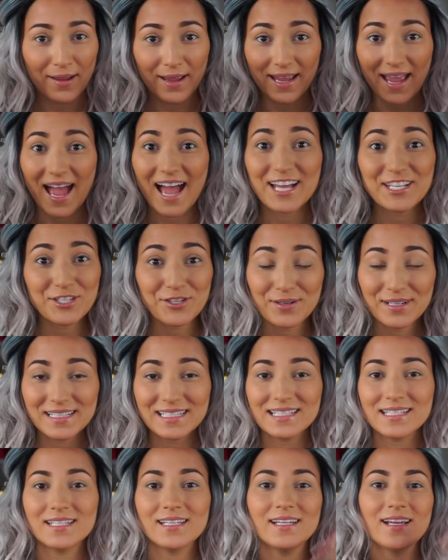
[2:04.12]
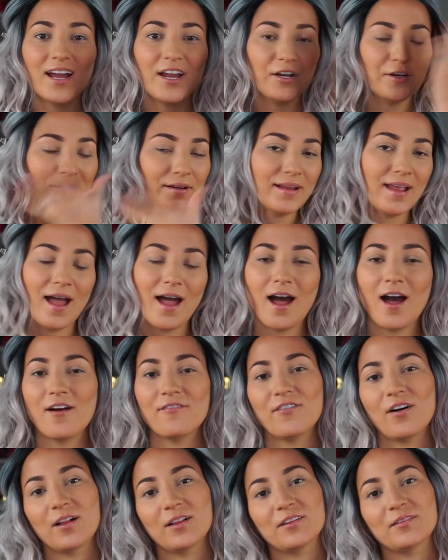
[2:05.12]
Okay, as you can see, I already
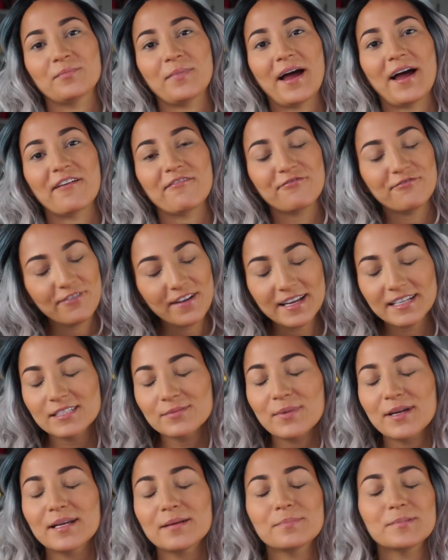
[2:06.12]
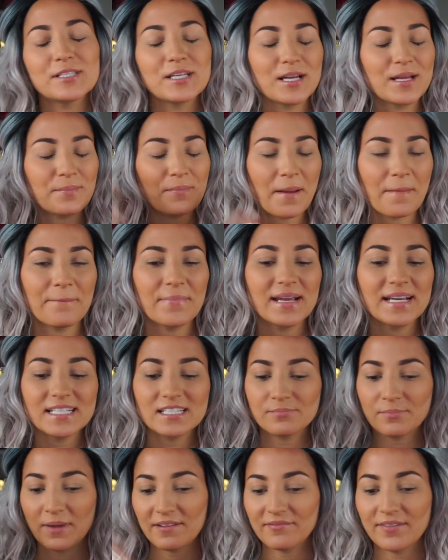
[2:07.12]
have all of my face makeup done, my
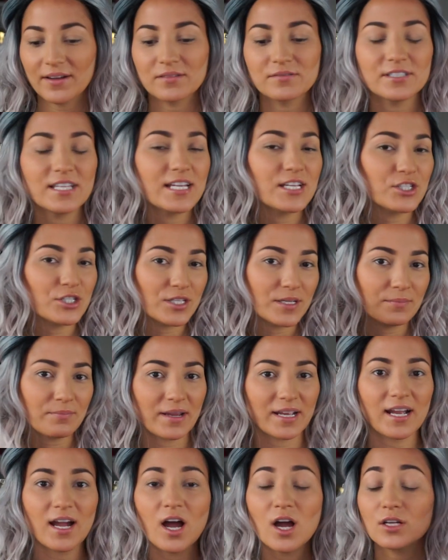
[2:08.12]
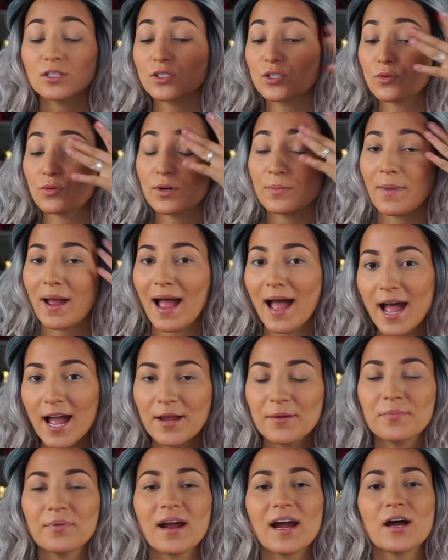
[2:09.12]
base, my foundation, my contour, my
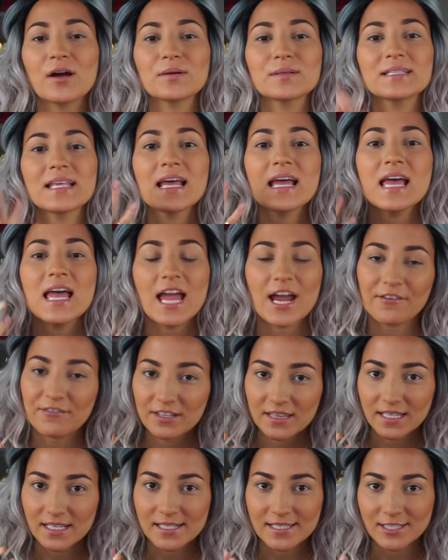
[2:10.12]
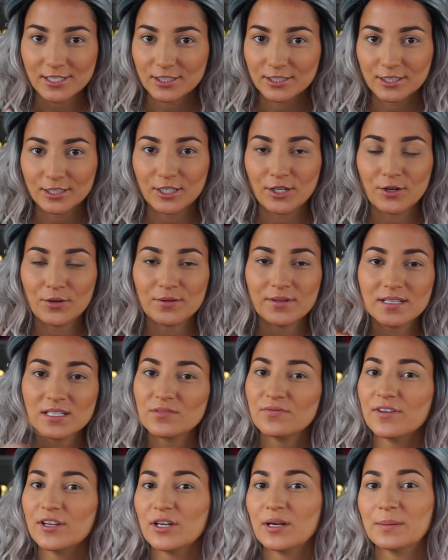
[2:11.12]
eyebrows. Everything is good to go.
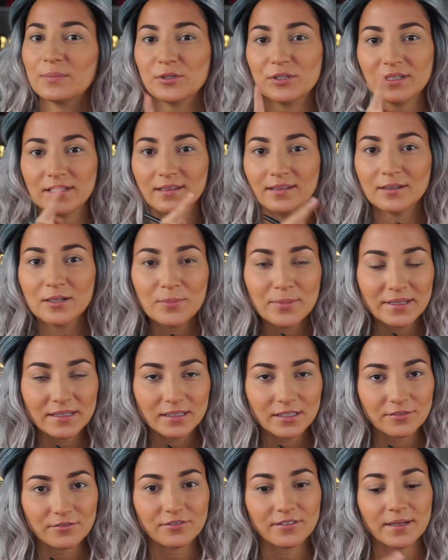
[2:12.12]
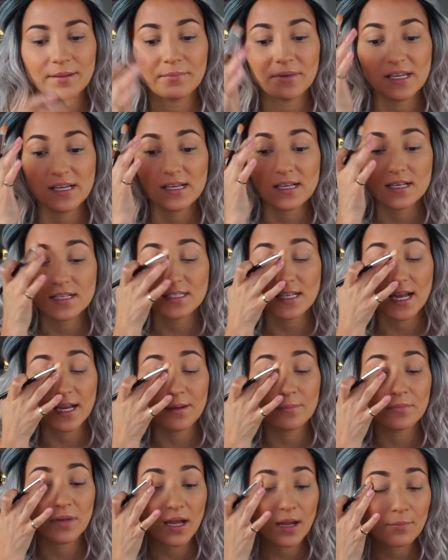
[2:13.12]
This video I'm doing a little bit different because I
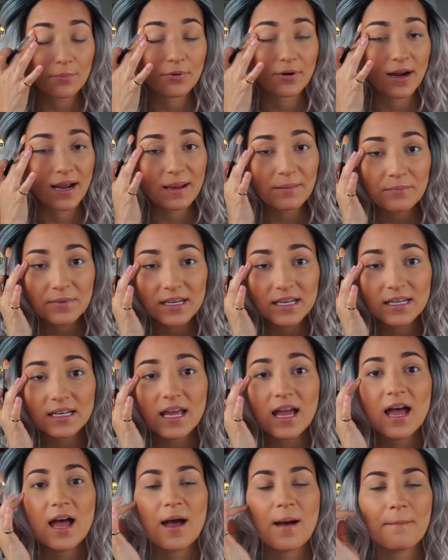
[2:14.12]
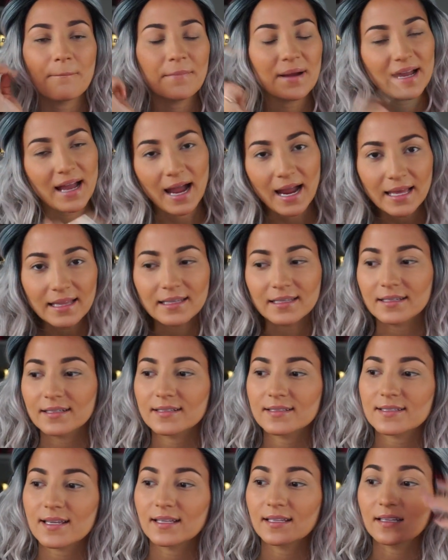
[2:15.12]
am not priming my
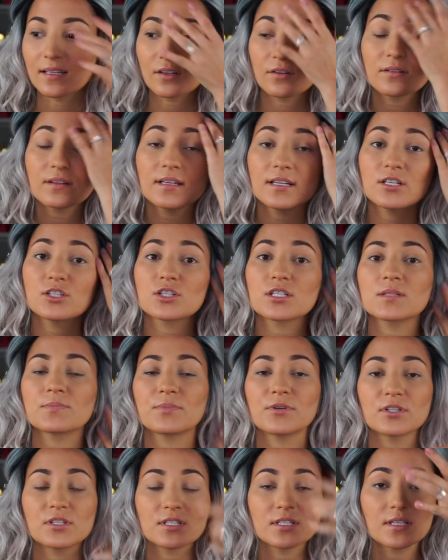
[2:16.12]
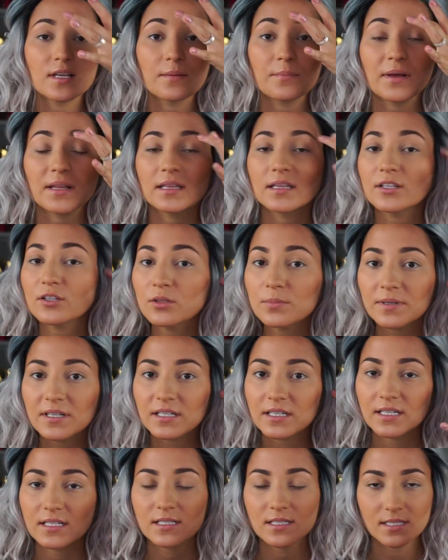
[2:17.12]
eyelids. I literally just put a little bit
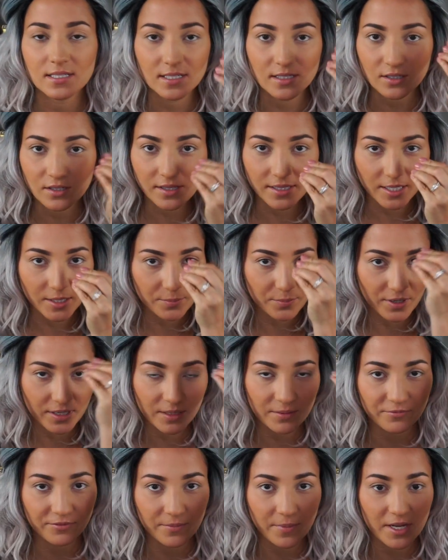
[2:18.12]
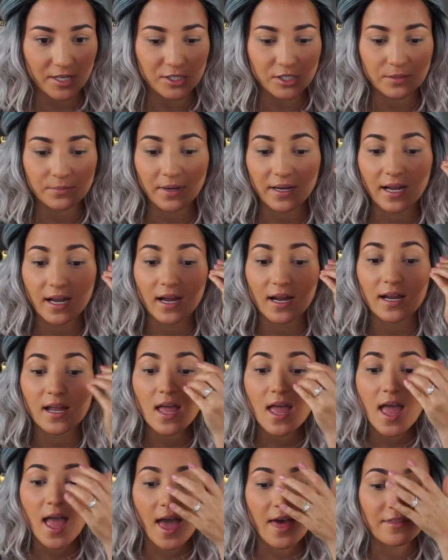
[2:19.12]
of concealer that I brought up from under my eye
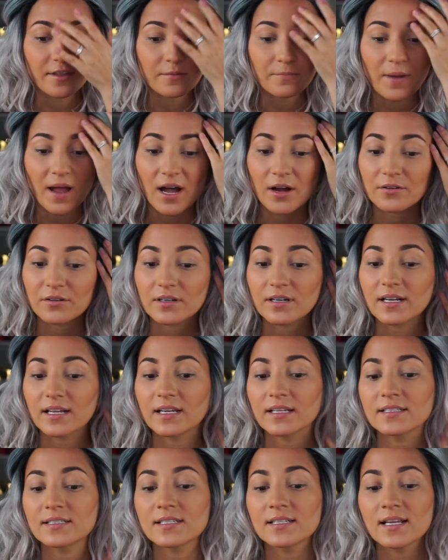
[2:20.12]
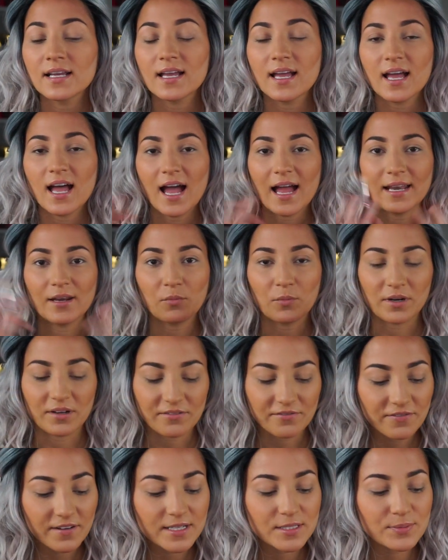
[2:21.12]
and then powdered it. I didn't want
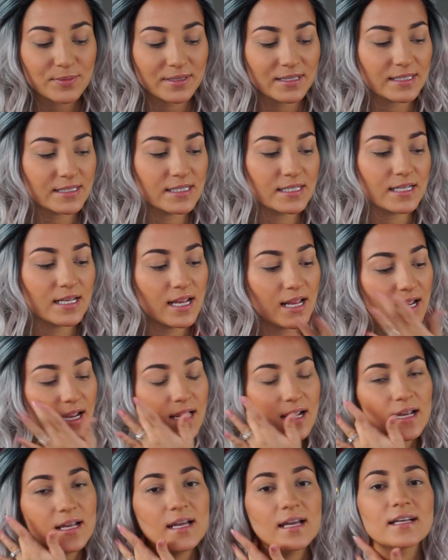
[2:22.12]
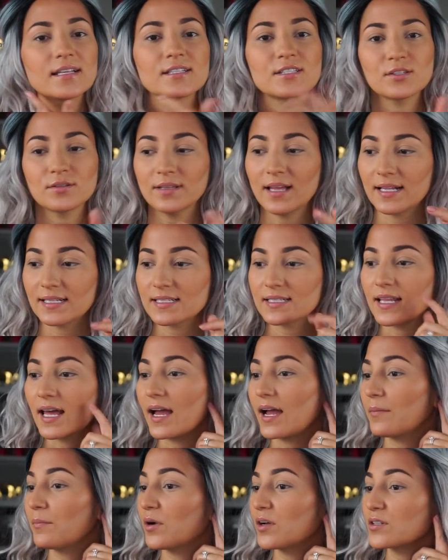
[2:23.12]
to fuss with it today, so that's
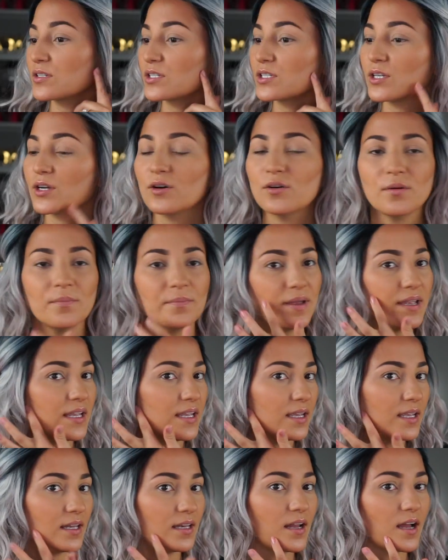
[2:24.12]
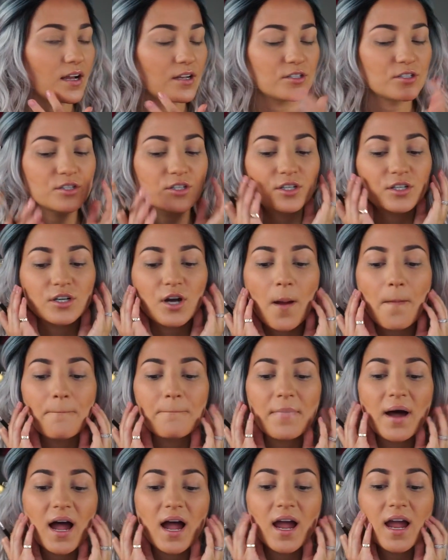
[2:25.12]
that. I'm also baking under
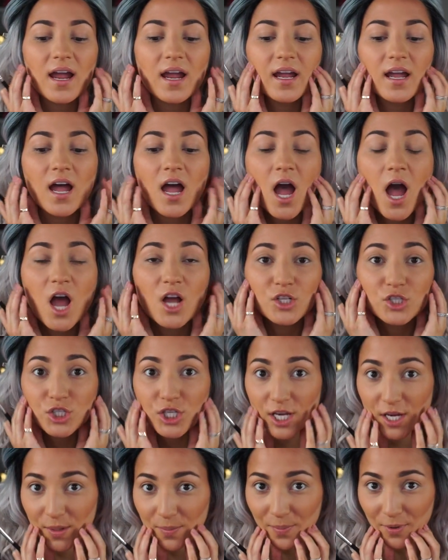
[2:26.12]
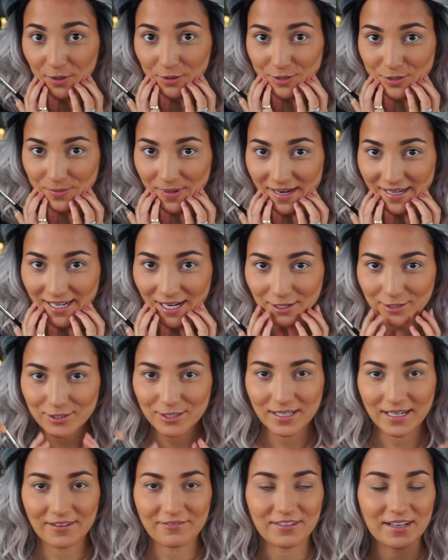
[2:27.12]
my cheekbones right now so
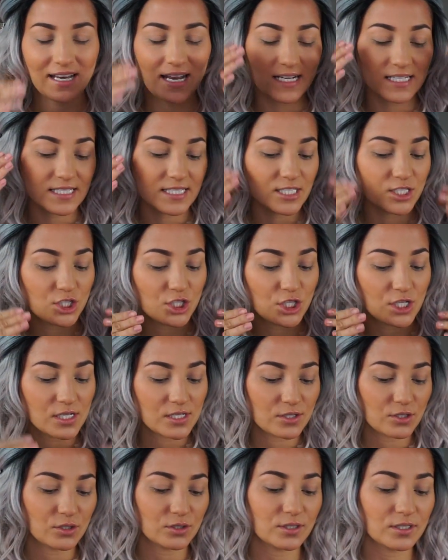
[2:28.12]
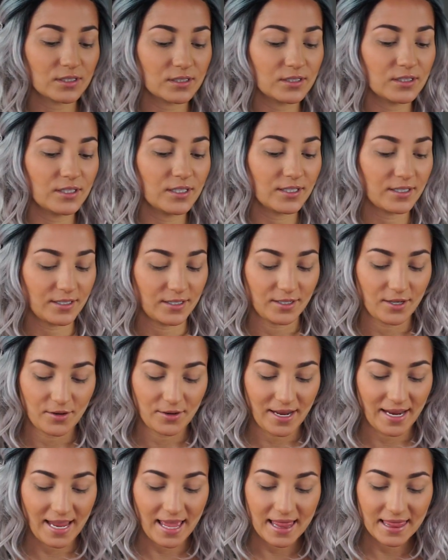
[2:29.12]
that I have a nice chiseled look.
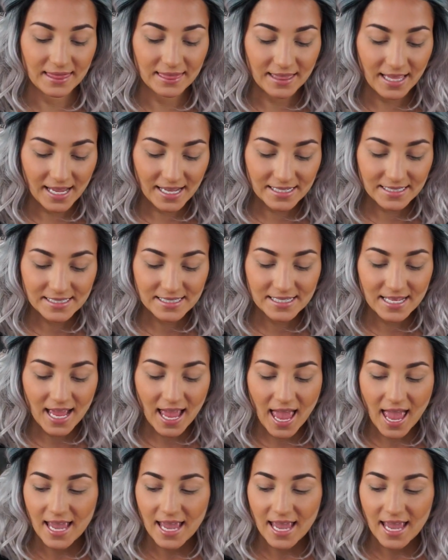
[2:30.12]
Okay, let's